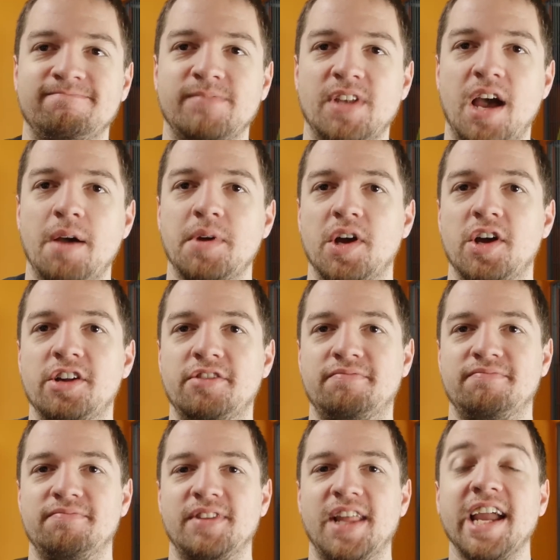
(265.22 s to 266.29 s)
I'm good.
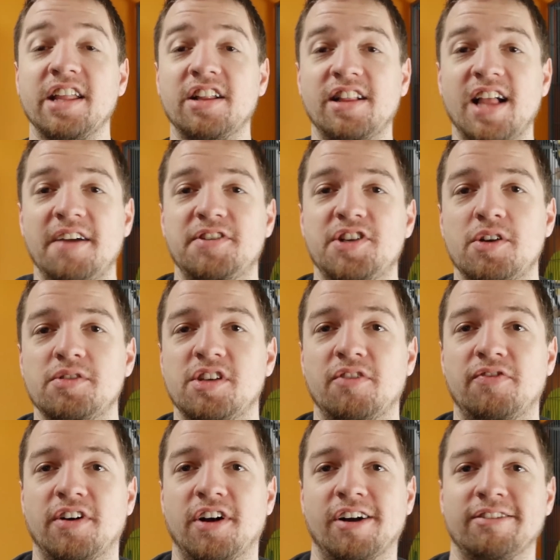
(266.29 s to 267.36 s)
Liking the live show so
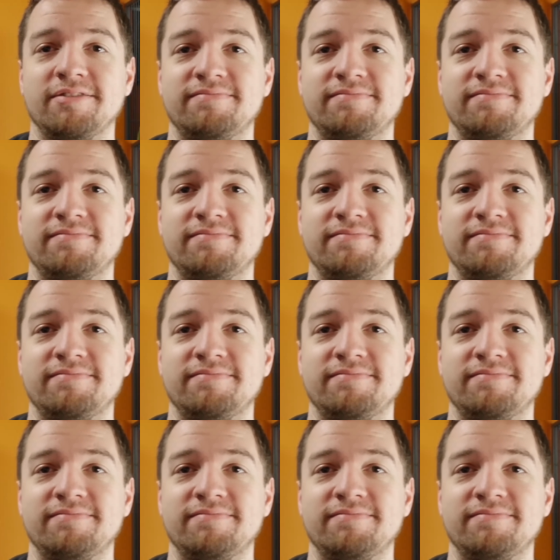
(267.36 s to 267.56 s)
far.